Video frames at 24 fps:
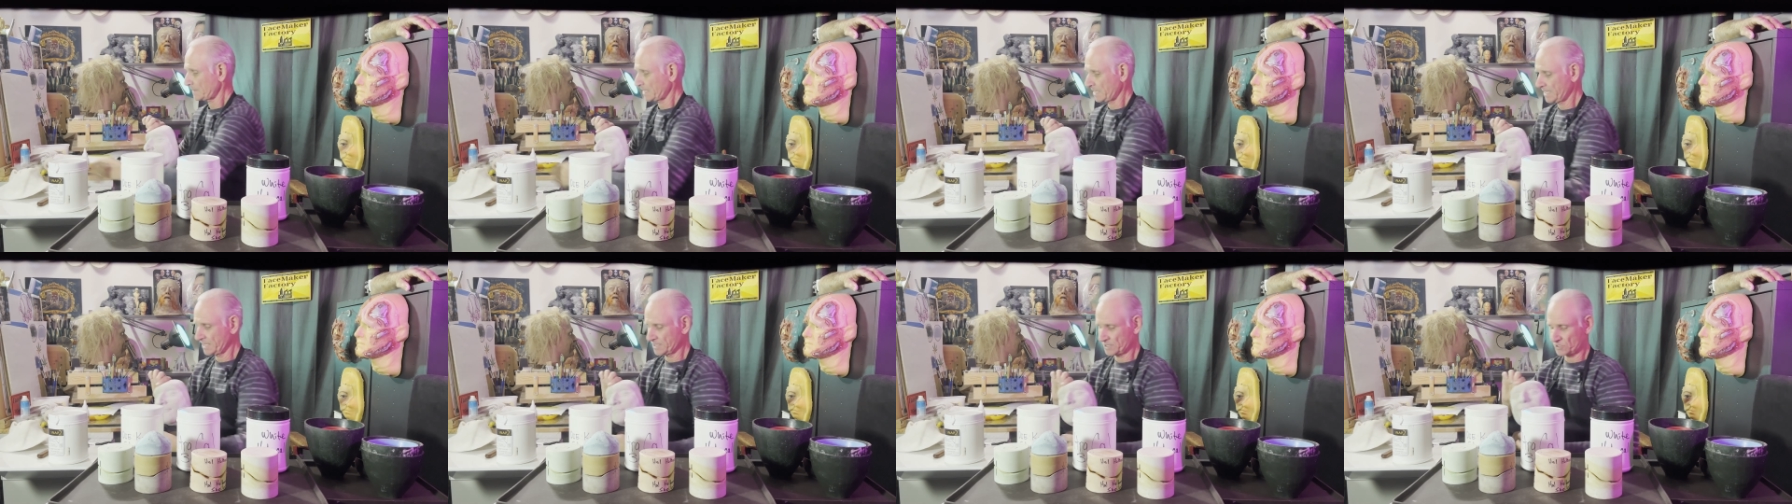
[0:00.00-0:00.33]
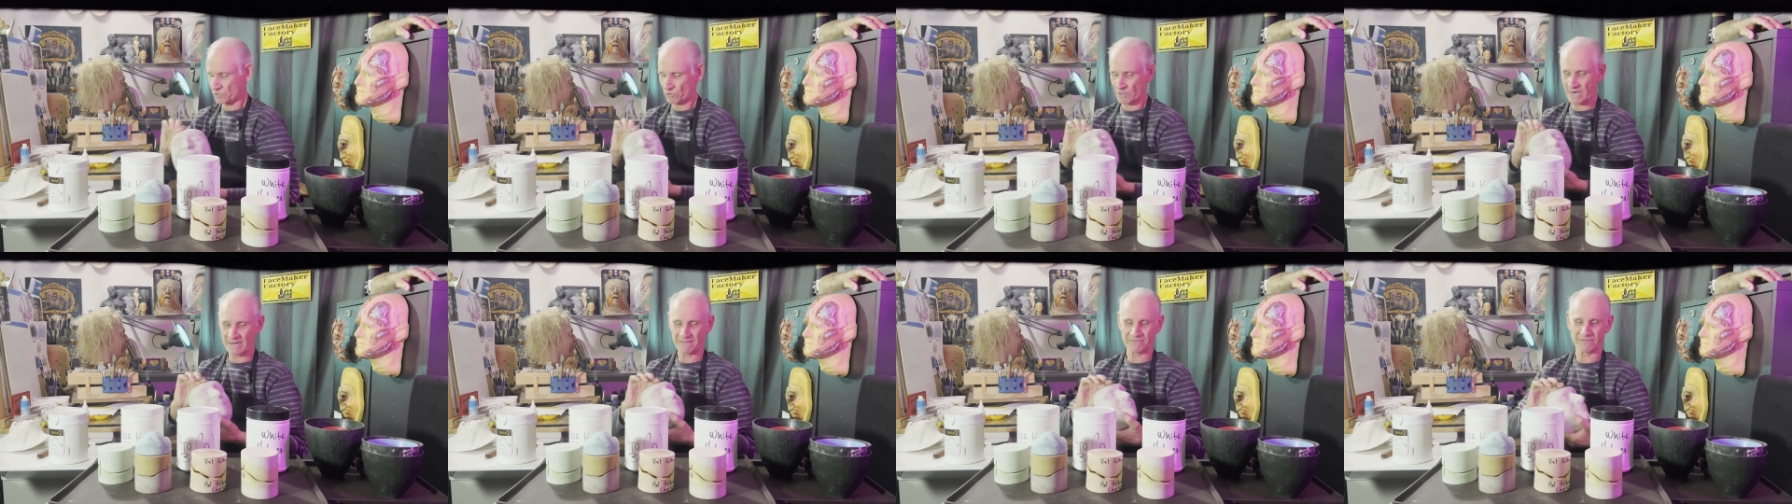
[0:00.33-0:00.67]
is
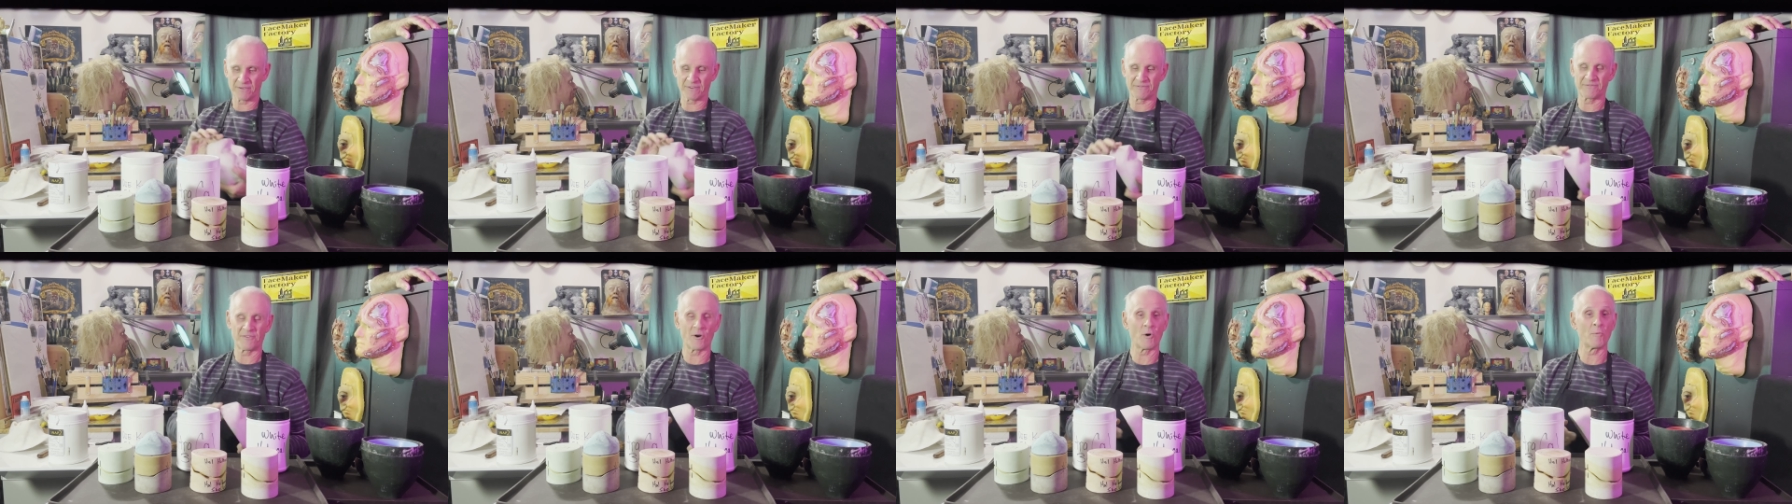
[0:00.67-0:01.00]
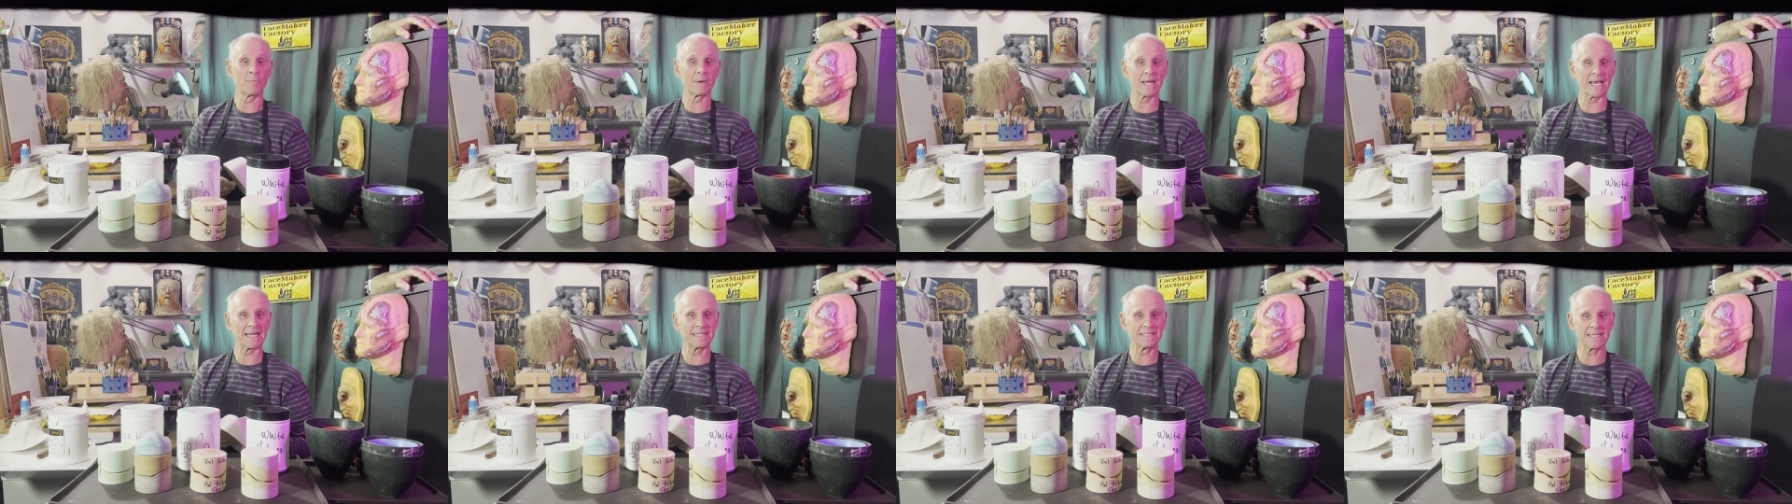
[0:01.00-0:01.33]
great for
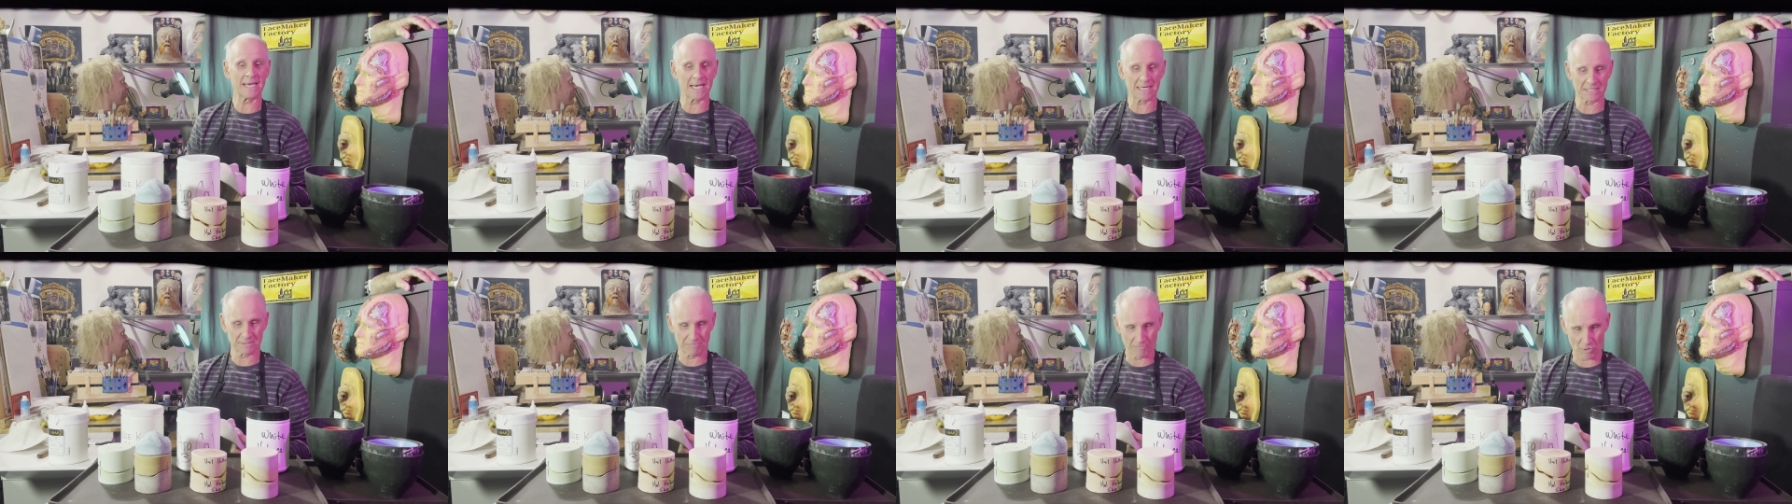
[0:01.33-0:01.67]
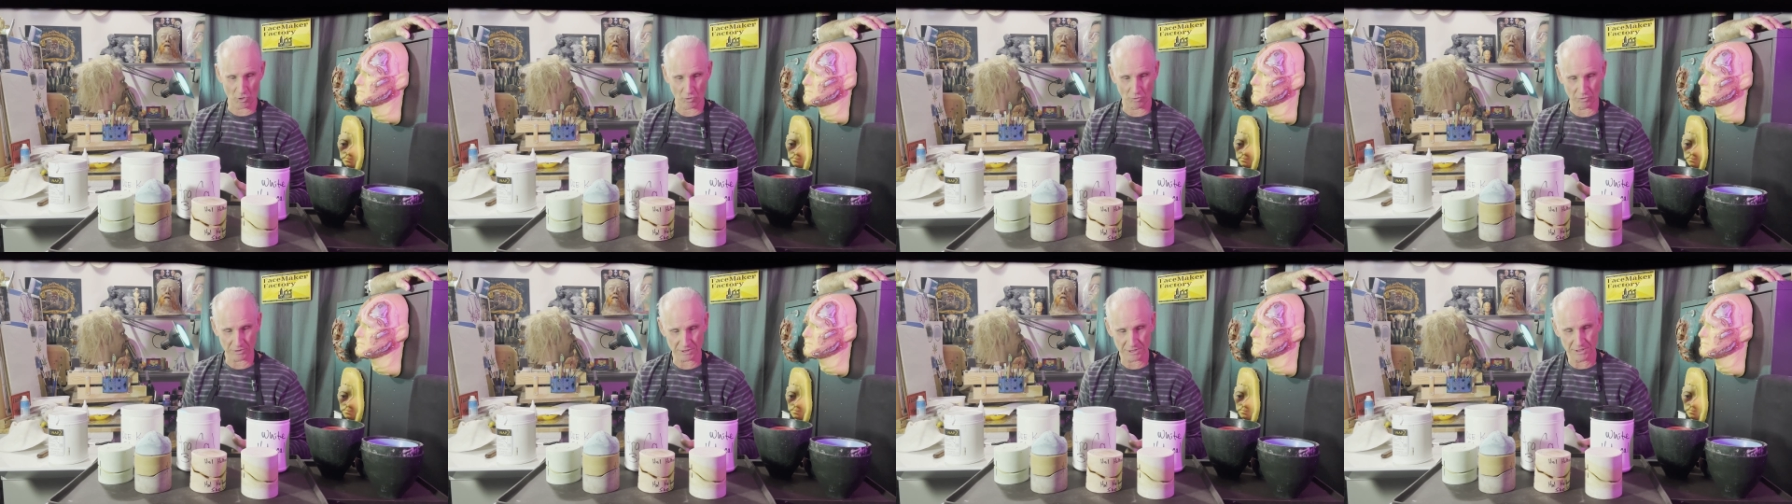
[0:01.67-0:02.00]
foam latex
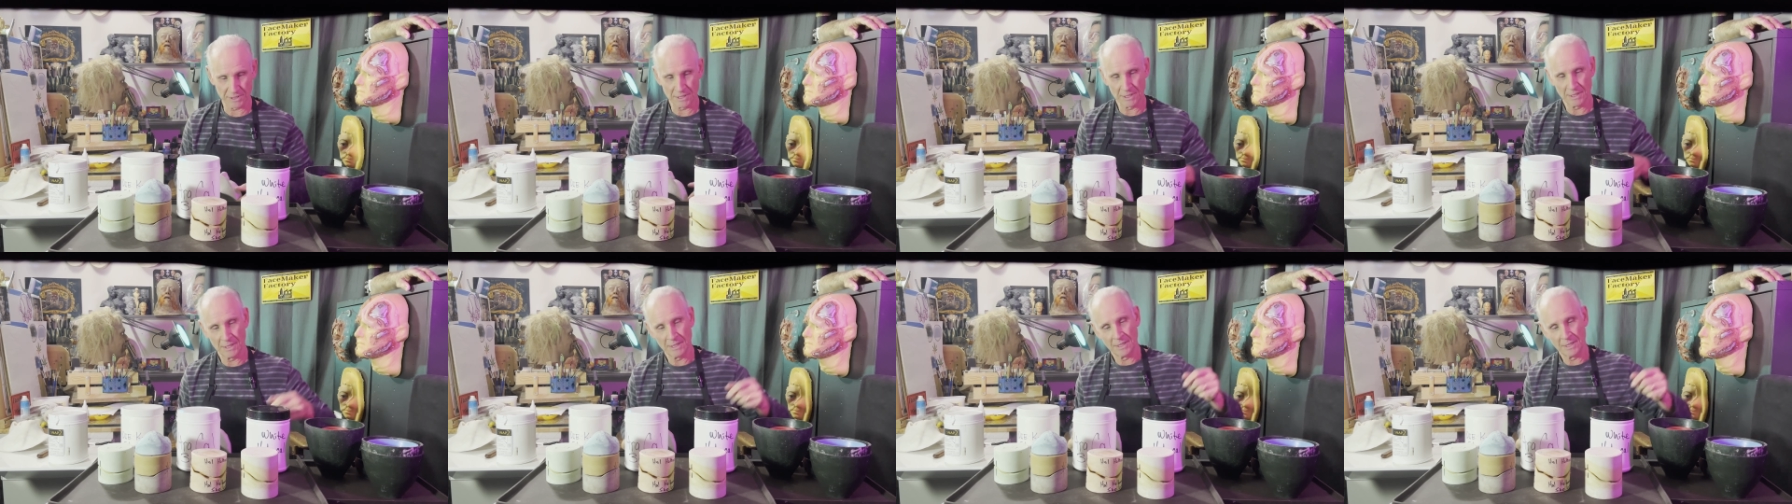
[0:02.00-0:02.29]
molds.